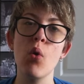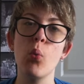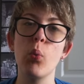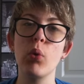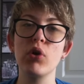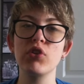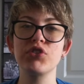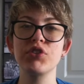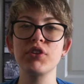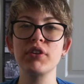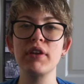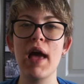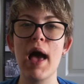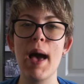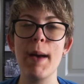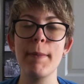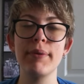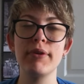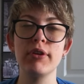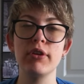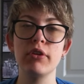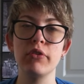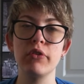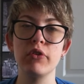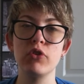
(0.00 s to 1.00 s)
what's going to
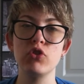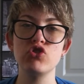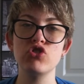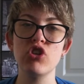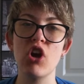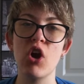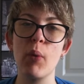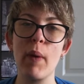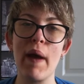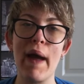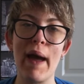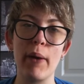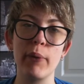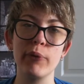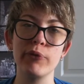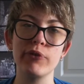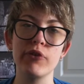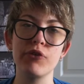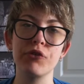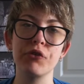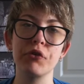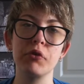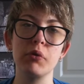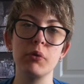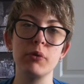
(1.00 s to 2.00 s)
happen to the show, how is
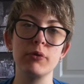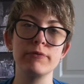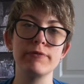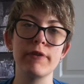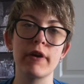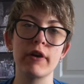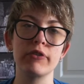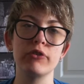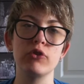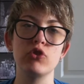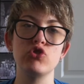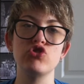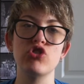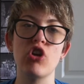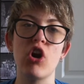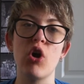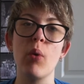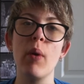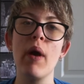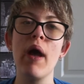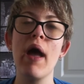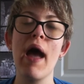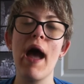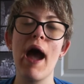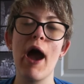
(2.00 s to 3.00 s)
this going to affect the
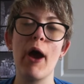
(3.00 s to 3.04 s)
show,